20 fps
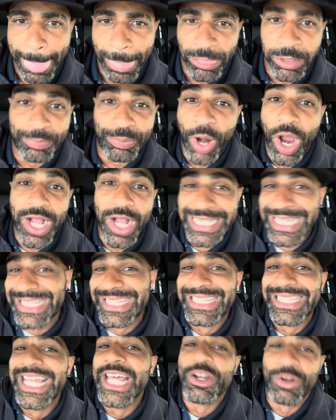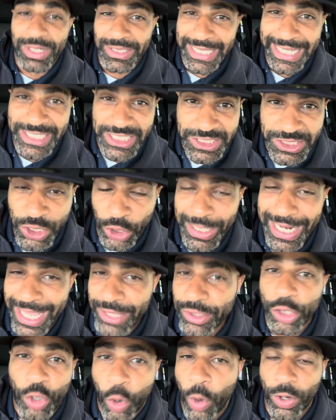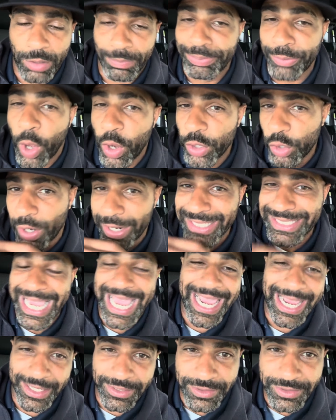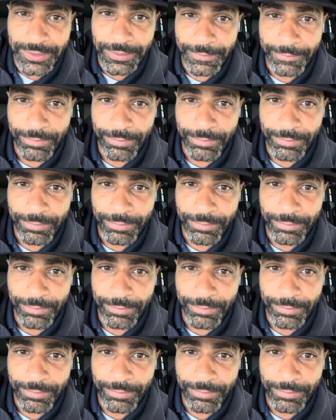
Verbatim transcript: LeBron just literally stood in the corner blowing on his hands